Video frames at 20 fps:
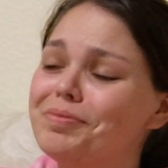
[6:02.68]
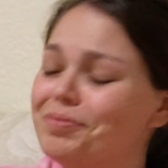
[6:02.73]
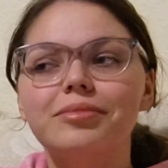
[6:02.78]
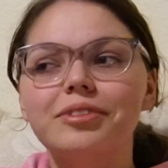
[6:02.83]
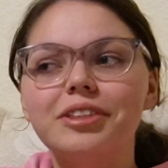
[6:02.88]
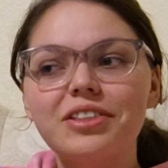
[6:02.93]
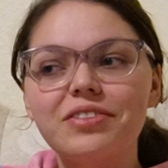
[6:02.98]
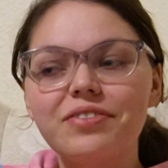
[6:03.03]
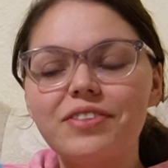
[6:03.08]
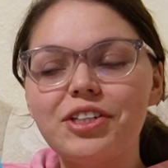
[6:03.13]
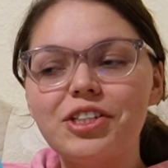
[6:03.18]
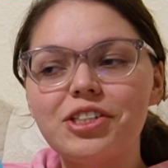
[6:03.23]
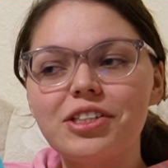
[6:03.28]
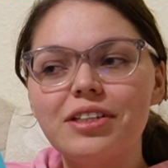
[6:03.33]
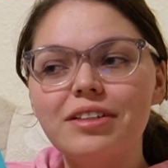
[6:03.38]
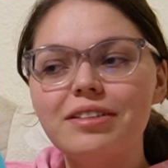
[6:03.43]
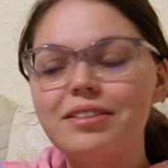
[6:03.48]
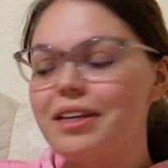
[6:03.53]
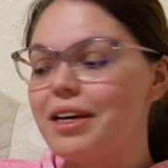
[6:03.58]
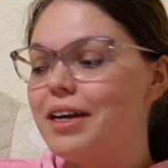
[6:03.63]
Just finished
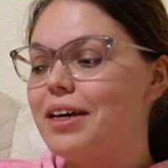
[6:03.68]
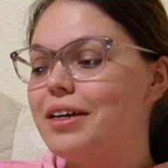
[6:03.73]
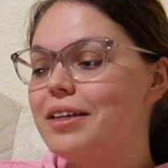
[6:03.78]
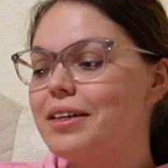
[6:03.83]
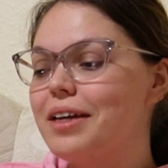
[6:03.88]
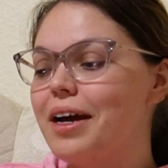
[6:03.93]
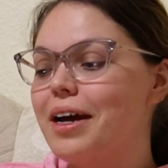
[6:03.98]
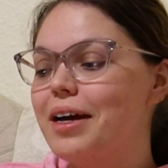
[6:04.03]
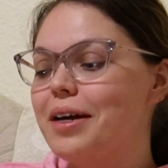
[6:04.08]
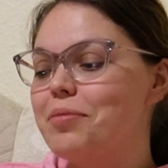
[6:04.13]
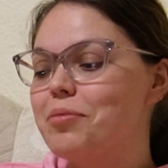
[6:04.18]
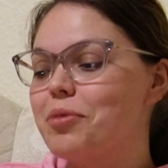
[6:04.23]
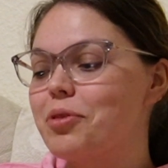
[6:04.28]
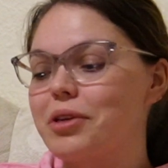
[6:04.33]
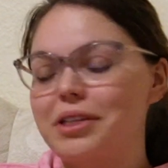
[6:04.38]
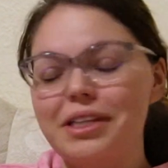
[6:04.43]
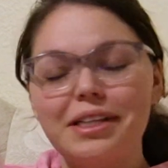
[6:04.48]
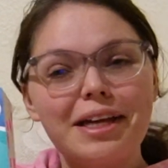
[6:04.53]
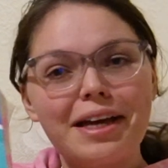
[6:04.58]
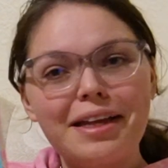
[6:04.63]
this, and I'm
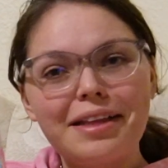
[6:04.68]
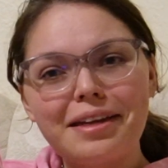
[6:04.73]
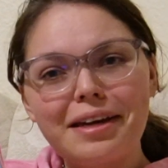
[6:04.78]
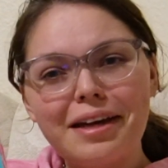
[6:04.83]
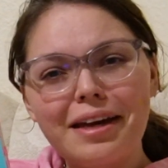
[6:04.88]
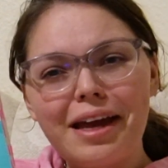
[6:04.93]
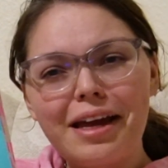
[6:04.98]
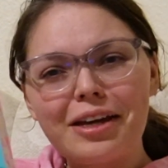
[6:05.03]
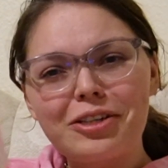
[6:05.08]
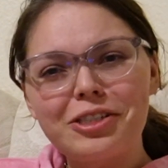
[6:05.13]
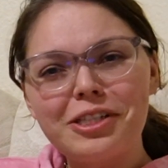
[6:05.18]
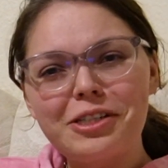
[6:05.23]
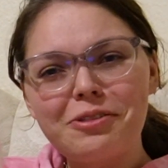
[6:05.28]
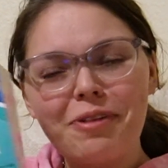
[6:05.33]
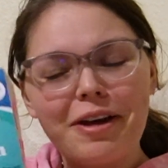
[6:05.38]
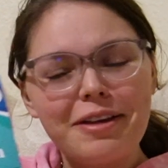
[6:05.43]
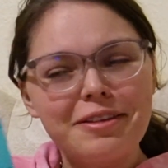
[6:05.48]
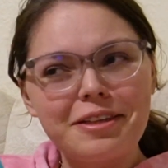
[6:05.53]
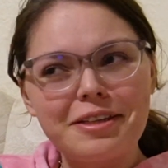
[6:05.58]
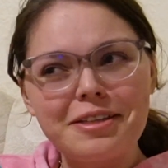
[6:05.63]
really glad that I actually
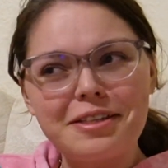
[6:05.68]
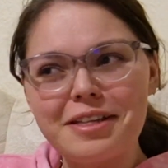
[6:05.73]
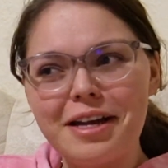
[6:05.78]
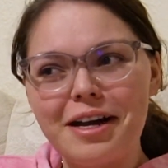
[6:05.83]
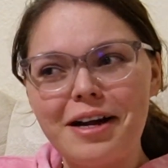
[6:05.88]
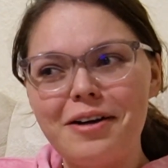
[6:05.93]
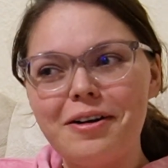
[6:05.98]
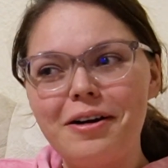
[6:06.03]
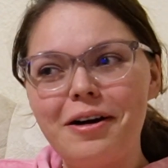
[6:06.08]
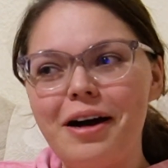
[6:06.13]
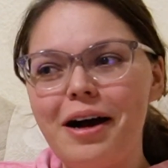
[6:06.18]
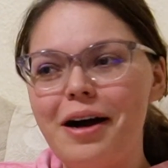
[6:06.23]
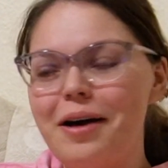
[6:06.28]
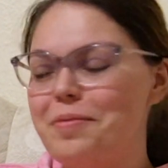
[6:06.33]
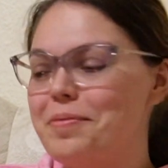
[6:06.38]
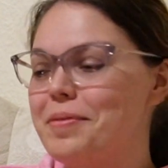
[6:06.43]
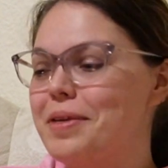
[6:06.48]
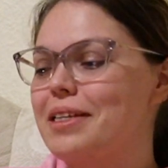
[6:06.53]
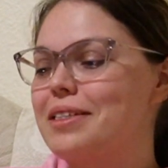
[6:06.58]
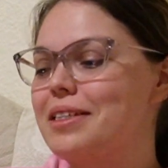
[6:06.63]
read this now.
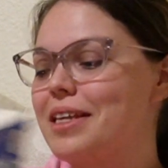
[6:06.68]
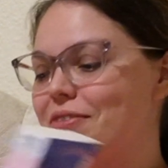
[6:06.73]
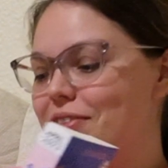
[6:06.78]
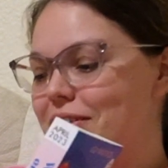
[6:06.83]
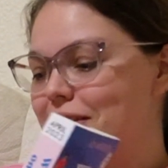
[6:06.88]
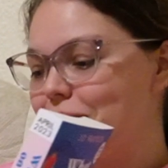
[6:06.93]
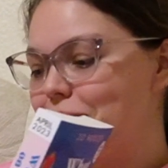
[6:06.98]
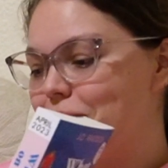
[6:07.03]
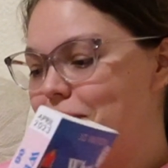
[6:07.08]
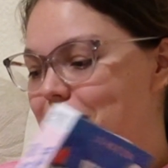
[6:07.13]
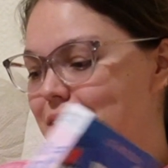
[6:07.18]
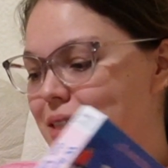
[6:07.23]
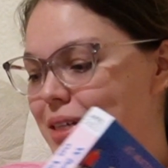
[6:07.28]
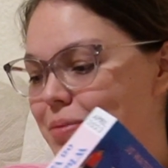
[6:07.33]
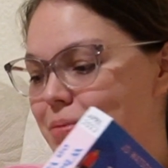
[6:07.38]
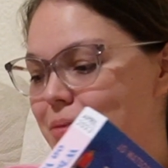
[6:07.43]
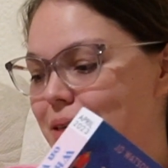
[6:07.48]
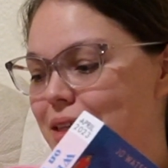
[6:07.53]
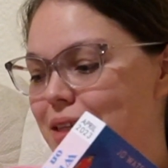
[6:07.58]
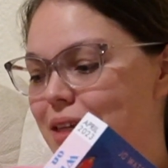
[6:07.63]
It's definitely been
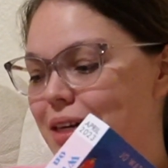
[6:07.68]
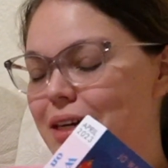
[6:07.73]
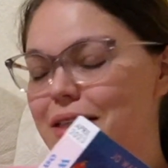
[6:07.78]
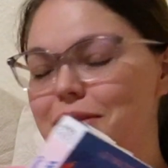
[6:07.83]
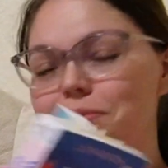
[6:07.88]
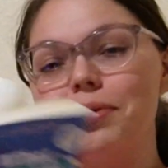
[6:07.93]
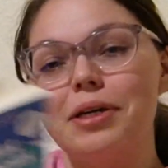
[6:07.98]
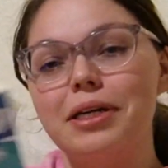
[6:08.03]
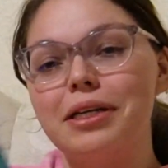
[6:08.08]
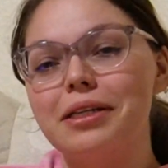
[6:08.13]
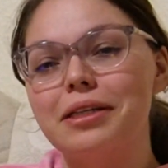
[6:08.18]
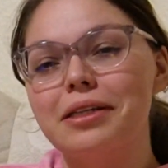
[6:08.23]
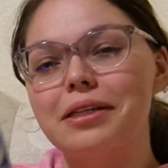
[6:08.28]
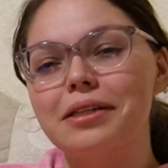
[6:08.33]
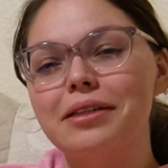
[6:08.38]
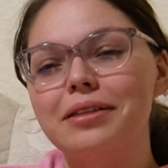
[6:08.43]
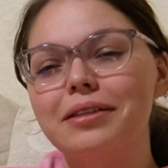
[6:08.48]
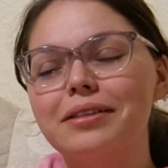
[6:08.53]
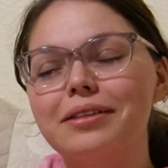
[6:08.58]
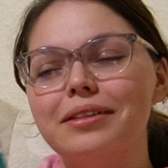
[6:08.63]
something that has been
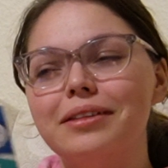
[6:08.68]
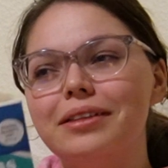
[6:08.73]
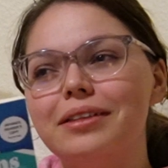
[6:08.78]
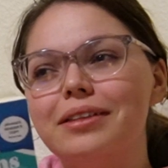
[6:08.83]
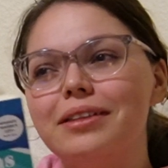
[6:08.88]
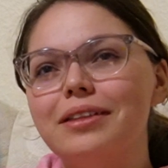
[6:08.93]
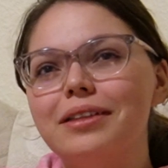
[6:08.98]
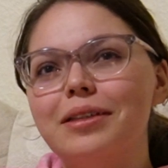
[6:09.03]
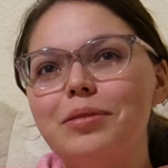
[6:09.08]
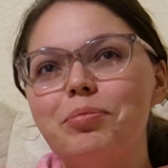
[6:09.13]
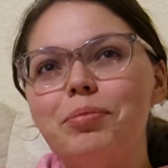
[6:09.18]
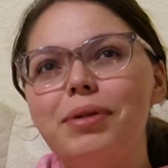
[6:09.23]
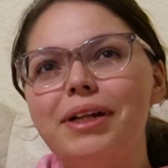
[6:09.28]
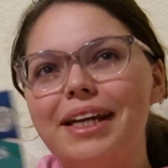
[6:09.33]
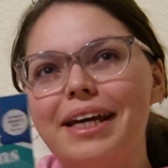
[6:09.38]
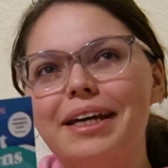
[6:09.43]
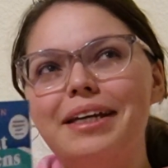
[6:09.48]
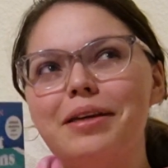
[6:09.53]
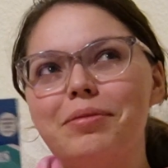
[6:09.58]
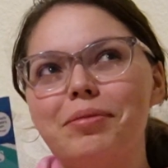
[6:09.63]

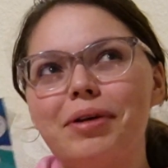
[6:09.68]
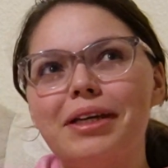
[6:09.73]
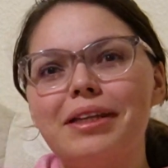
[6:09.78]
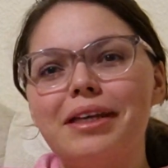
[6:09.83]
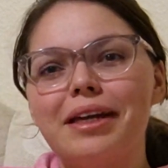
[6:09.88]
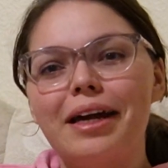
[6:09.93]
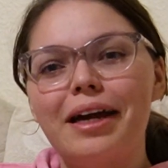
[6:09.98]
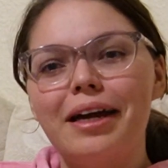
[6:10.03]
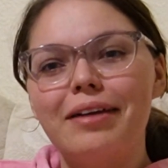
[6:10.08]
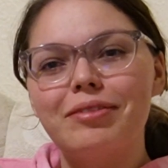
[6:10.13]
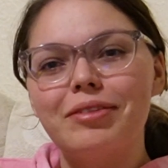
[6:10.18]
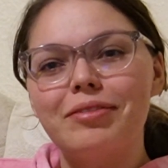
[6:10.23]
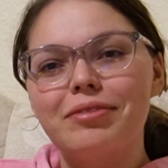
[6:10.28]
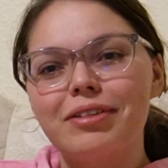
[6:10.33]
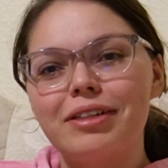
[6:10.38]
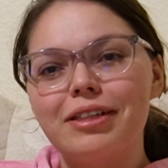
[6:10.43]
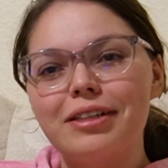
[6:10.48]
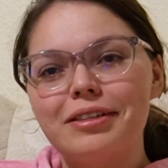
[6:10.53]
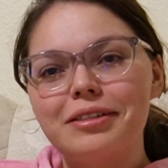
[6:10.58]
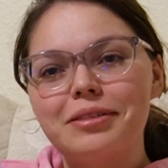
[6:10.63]
plaguing me that I haven't
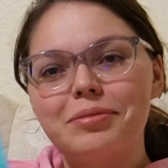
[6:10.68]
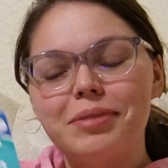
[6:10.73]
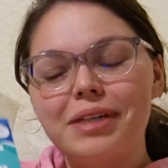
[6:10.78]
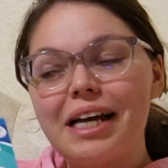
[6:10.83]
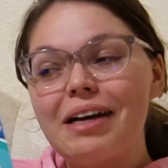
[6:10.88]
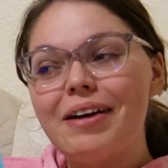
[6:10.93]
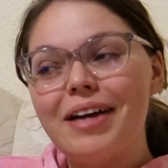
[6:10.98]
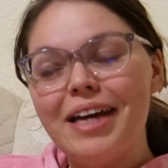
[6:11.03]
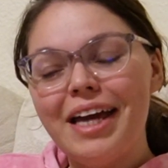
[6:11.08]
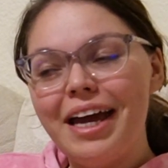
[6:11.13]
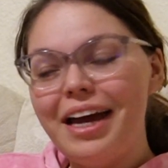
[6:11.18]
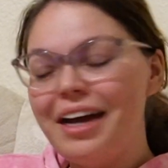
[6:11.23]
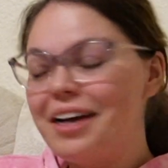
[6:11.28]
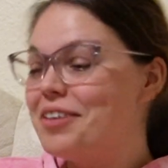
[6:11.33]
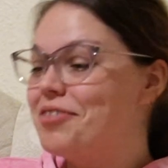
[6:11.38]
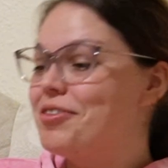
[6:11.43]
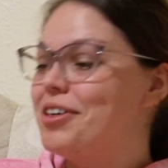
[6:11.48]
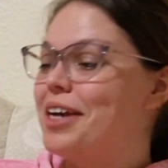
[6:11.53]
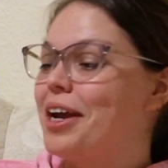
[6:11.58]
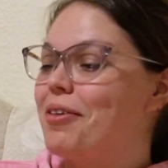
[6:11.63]
finished. But now I
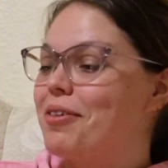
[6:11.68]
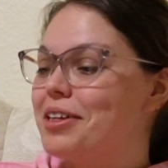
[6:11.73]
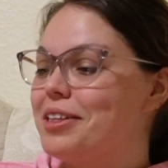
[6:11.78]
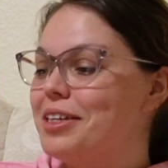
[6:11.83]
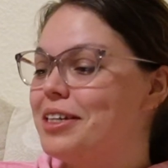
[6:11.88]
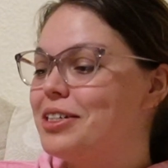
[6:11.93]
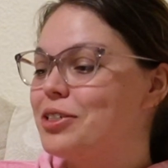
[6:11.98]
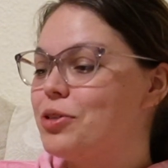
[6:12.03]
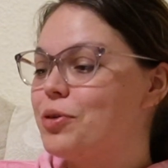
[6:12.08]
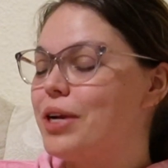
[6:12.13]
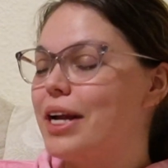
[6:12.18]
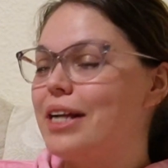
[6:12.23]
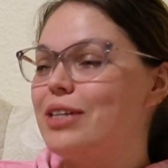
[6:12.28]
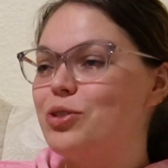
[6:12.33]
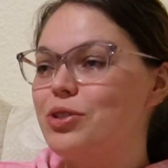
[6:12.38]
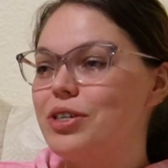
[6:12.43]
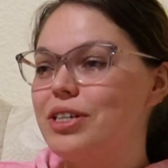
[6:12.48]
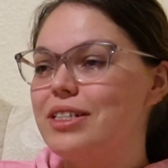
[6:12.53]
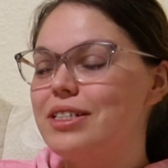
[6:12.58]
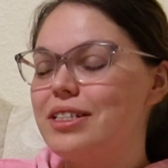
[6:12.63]
have, and I really enjoyed it. I do
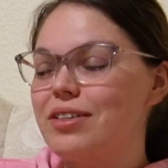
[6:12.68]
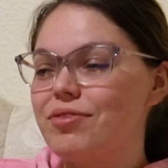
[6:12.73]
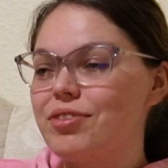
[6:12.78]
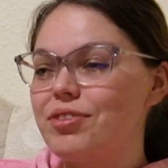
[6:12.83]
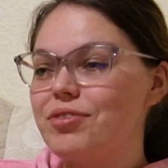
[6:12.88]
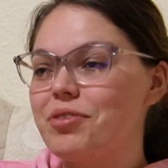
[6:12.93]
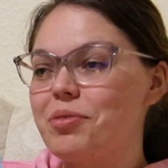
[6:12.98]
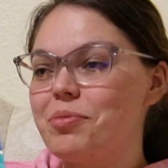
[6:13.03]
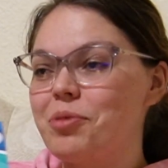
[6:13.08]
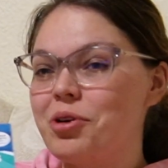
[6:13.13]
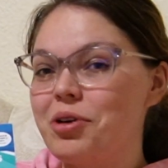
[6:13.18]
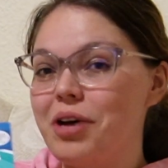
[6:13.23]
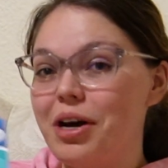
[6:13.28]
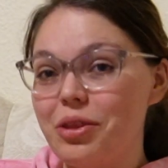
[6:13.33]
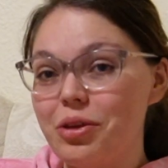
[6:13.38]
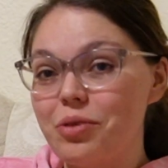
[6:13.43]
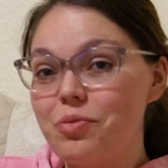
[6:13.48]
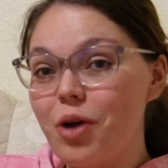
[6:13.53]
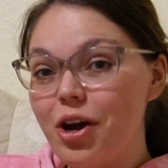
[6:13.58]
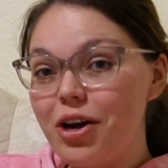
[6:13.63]
think it's different from her
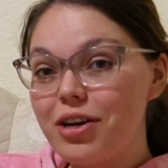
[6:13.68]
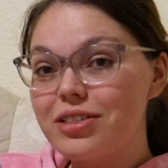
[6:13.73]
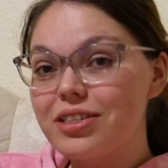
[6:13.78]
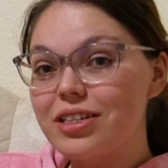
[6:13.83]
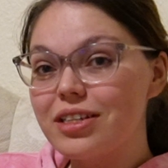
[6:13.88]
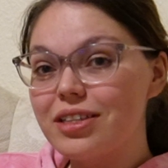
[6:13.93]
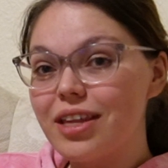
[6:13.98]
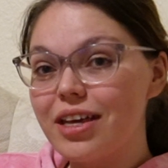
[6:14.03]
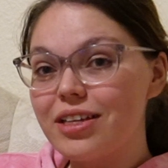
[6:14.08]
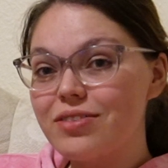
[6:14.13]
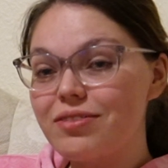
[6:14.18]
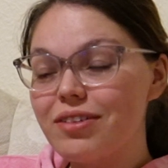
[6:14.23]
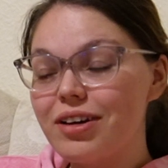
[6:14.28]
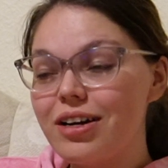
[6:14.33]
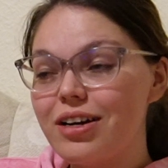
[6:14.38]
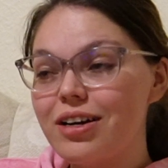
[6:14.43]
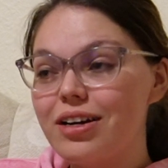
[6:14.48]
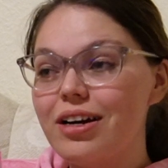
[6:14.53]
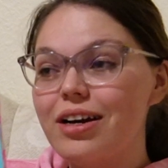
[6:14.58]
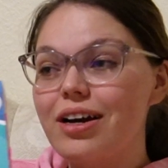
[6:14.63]
other works thus
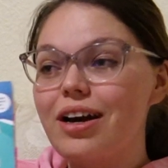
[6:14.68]
far.